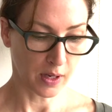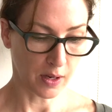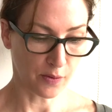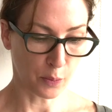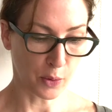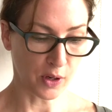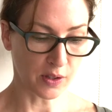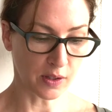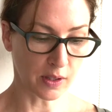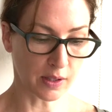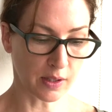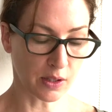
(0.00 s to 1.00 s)
If a person
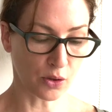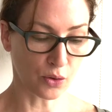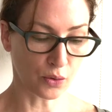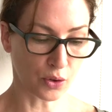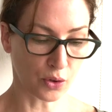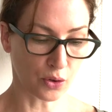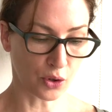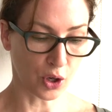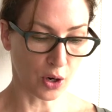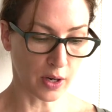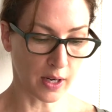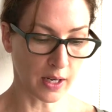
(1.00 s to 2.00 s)
is still
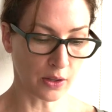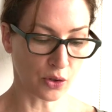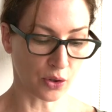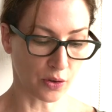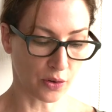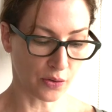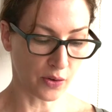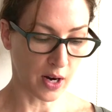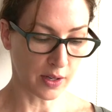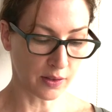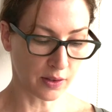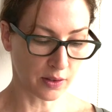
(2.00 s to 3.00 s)
choking, do
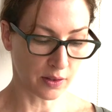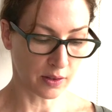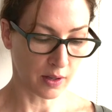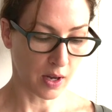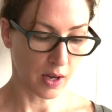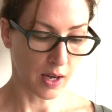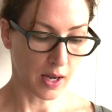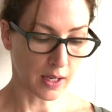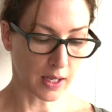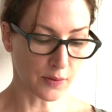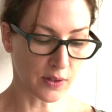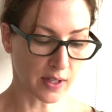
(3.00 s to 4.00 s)
thrusts,
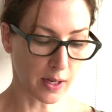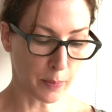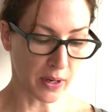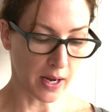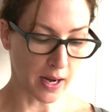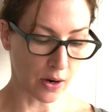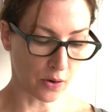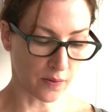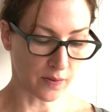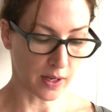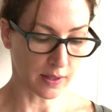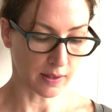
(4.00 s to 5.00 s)
give CPR if
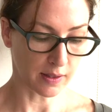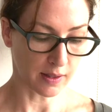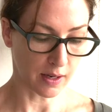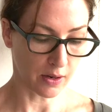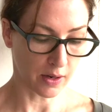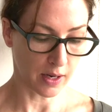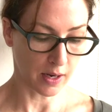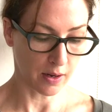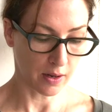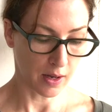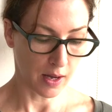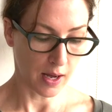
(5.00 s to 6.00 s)
necessary,
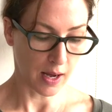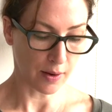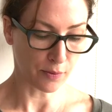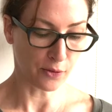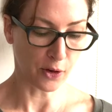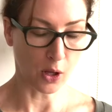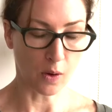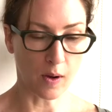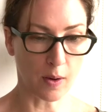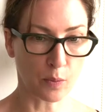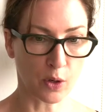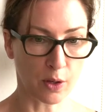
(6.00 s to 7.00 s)
and follow
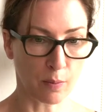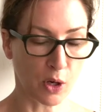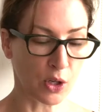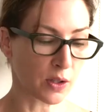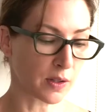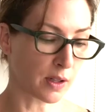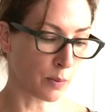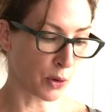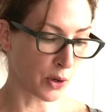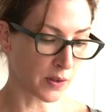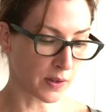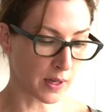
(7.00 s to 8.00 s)
up with emergency
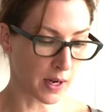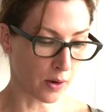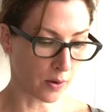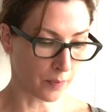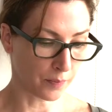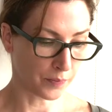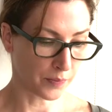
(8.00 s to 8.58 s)
personnel.